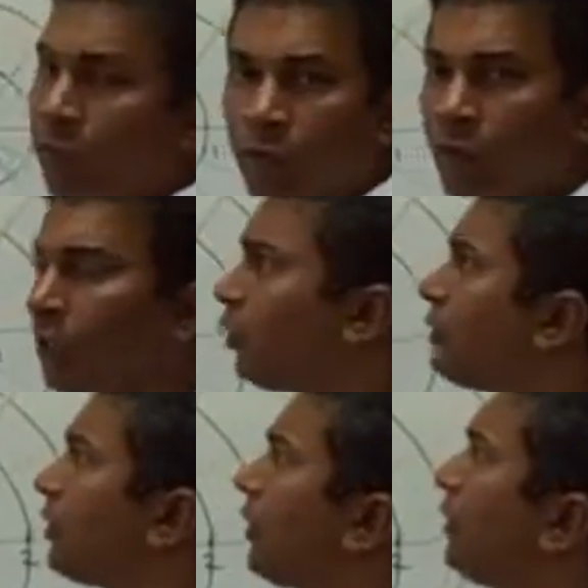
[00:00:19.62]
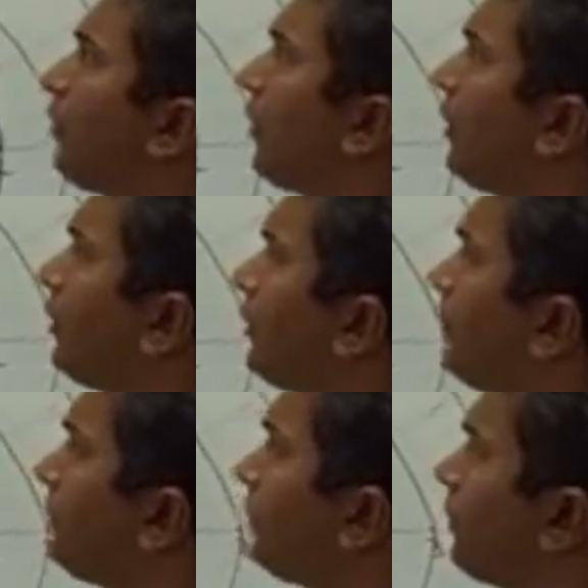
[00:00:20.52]
to 4 cosine of theta.
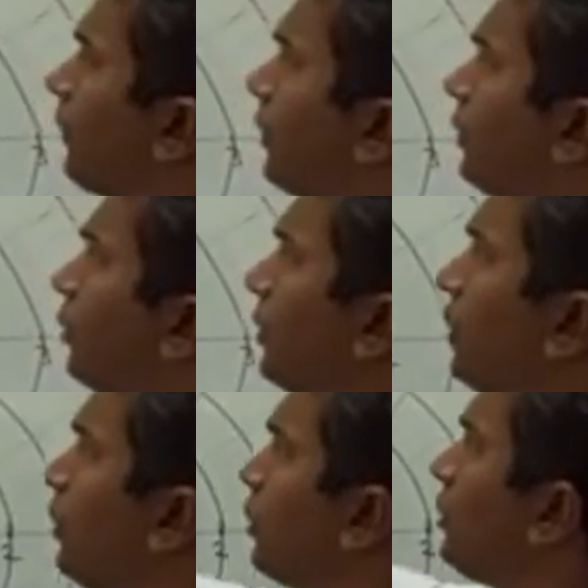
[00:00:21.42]
So we're going to